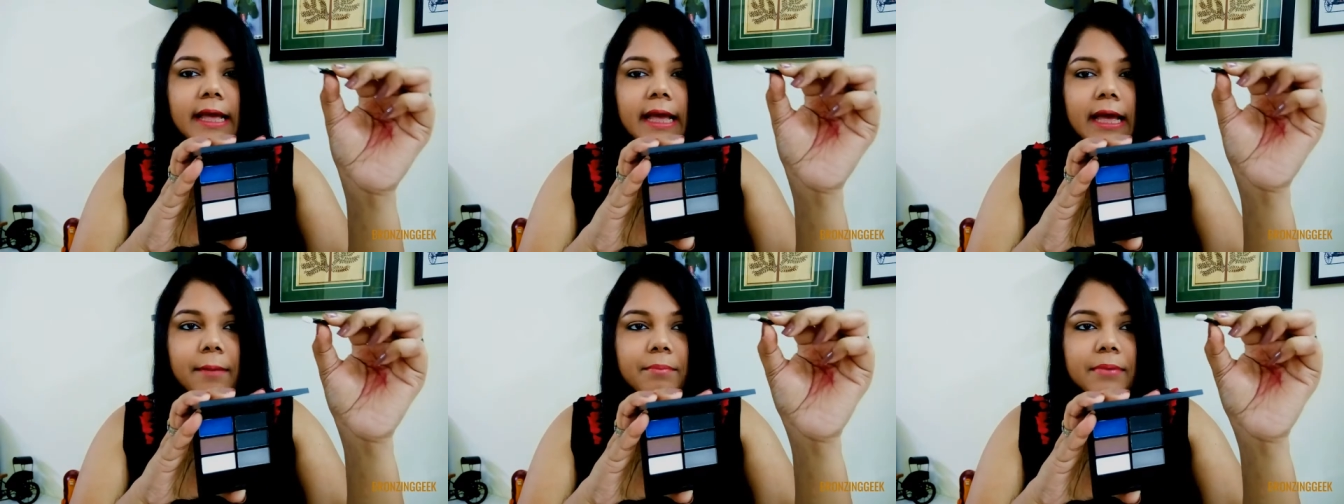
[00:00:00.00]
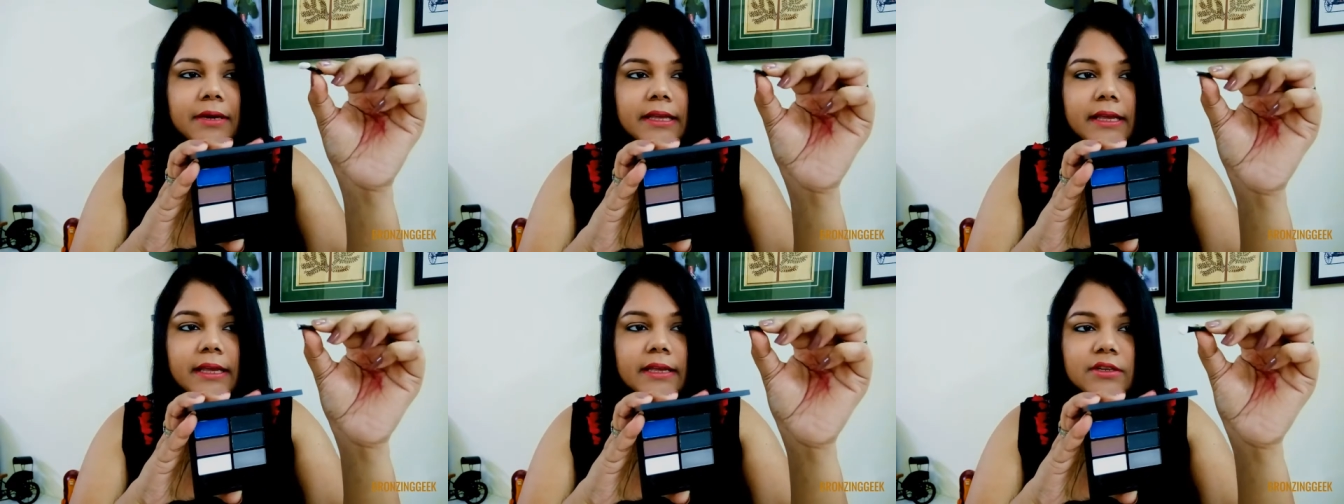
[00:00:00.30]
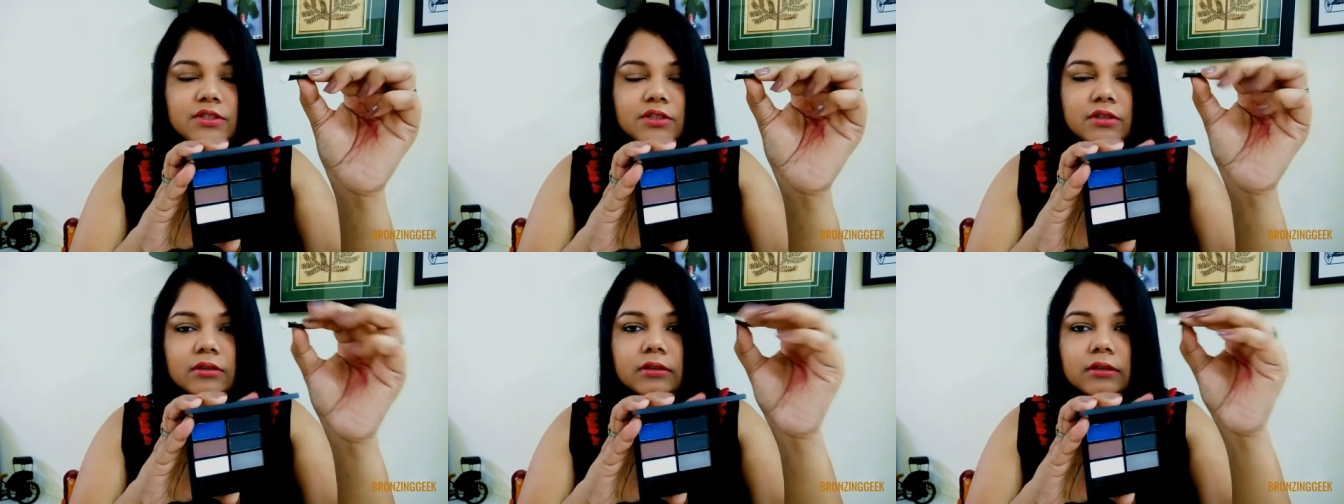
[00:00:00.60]

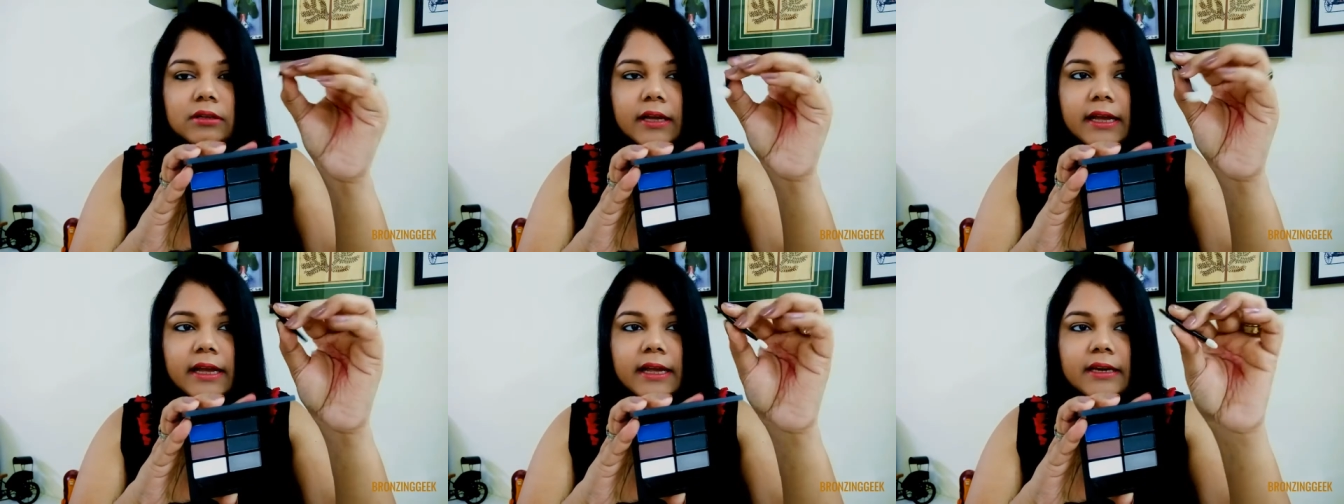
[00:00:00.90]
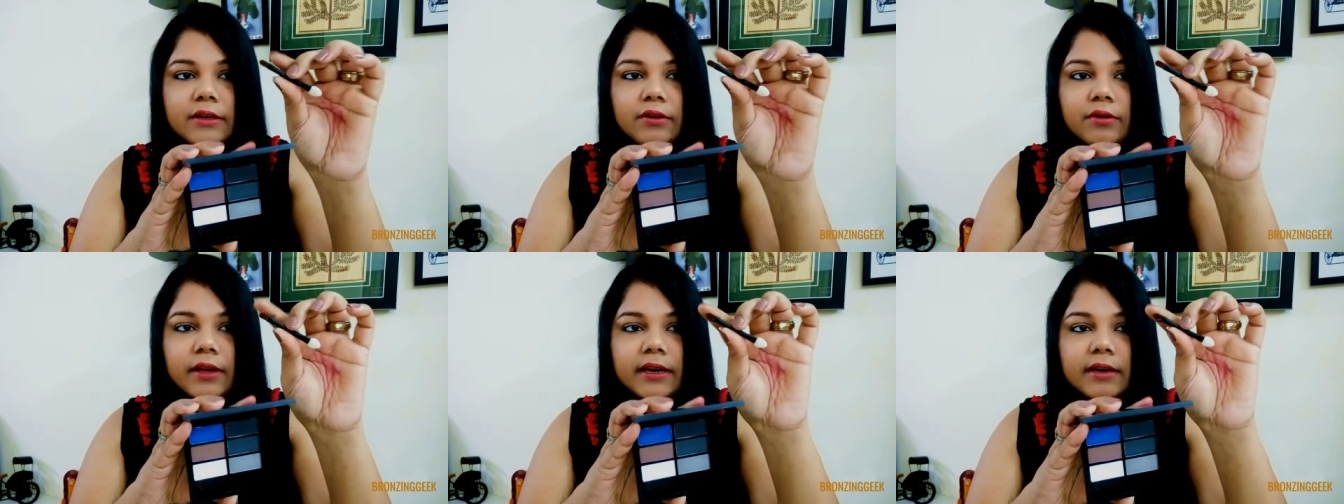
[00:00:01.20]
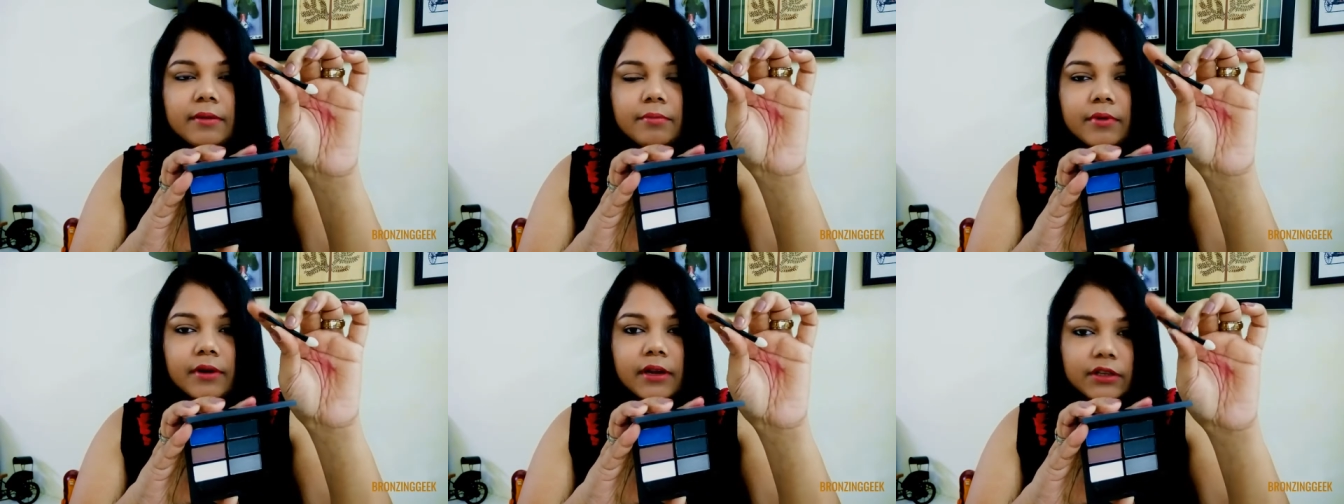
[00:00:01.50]
applicator and you
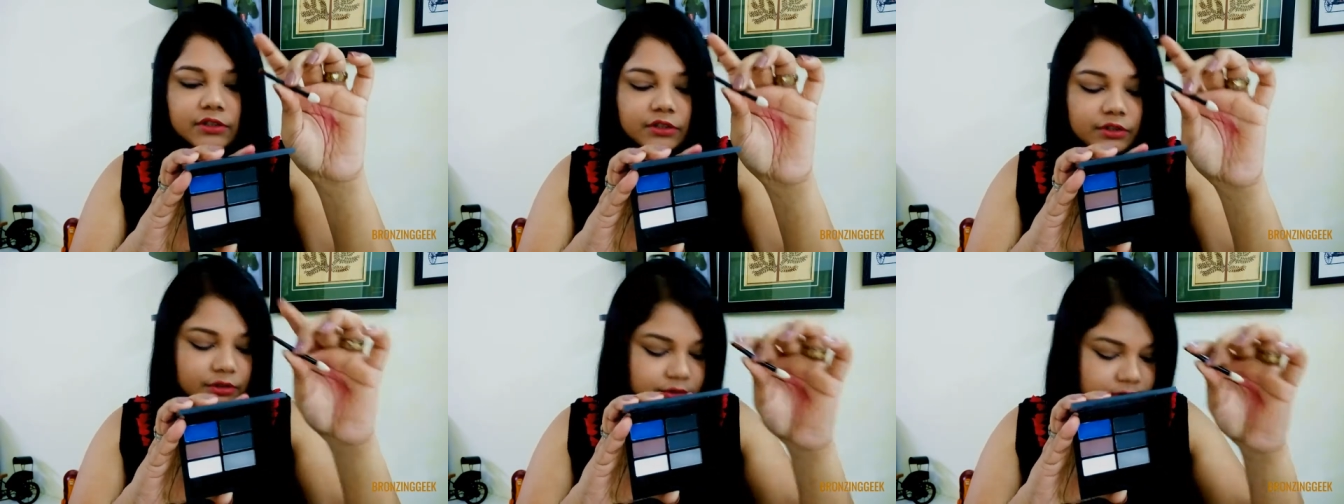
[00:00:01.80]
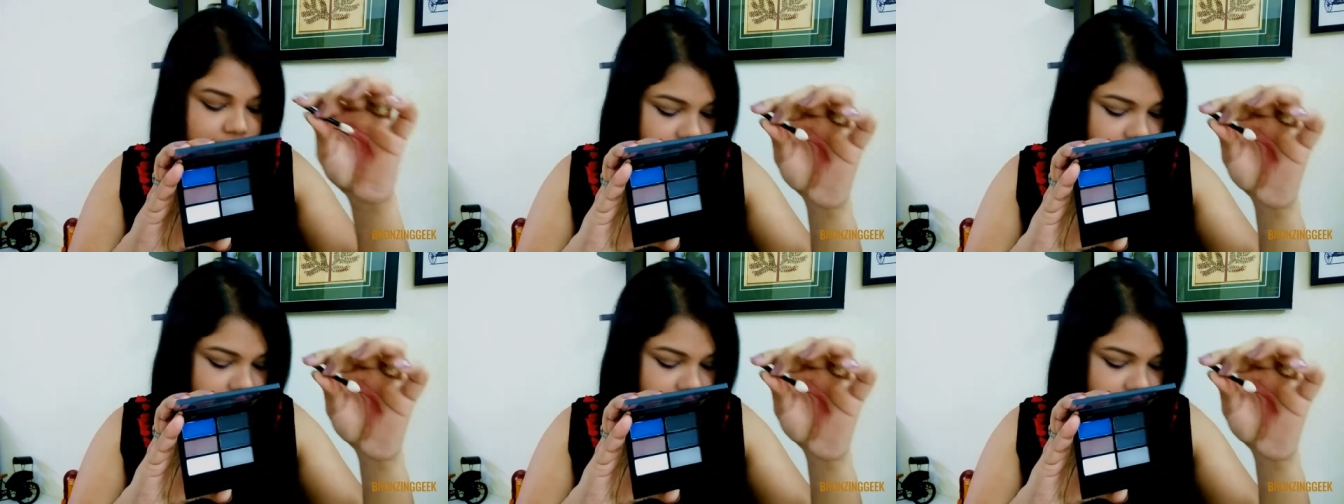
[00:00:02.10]
get a brush.